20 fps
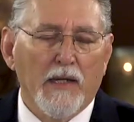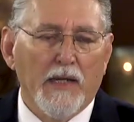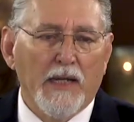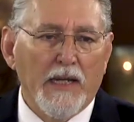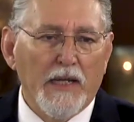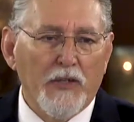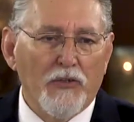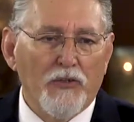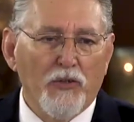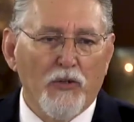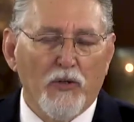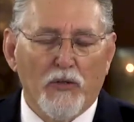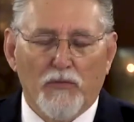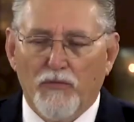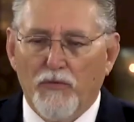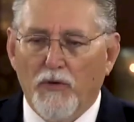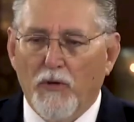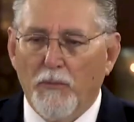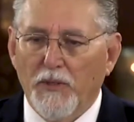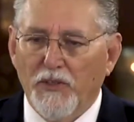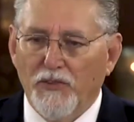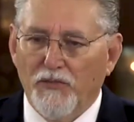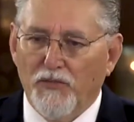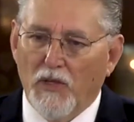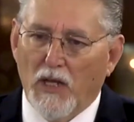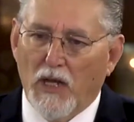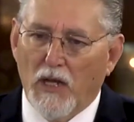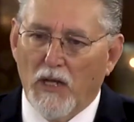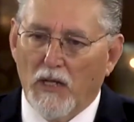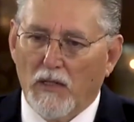he took from his
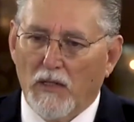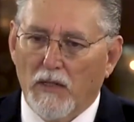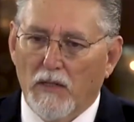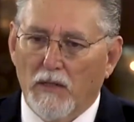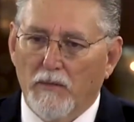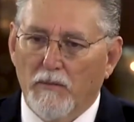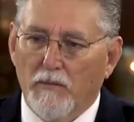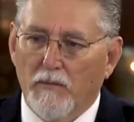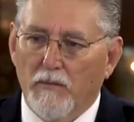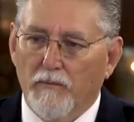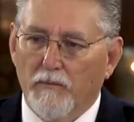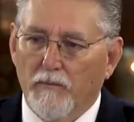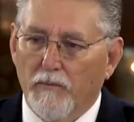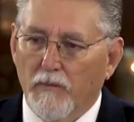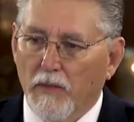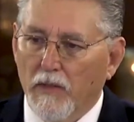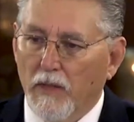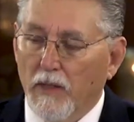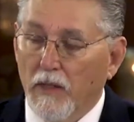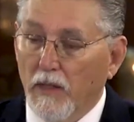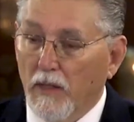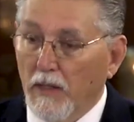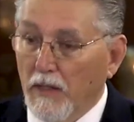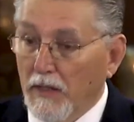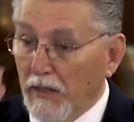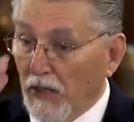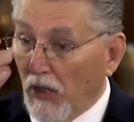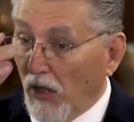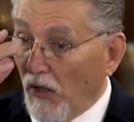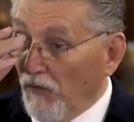flock.
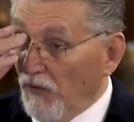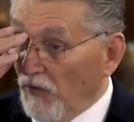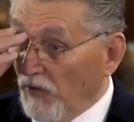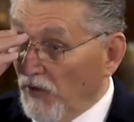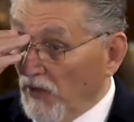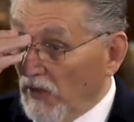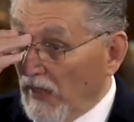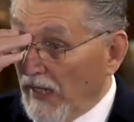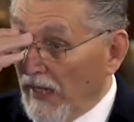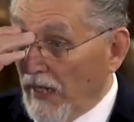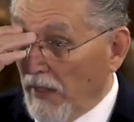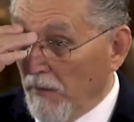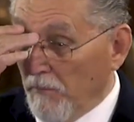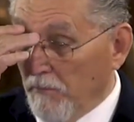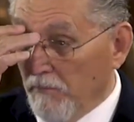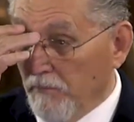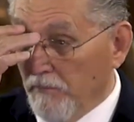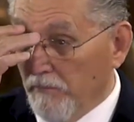He offered a lamb.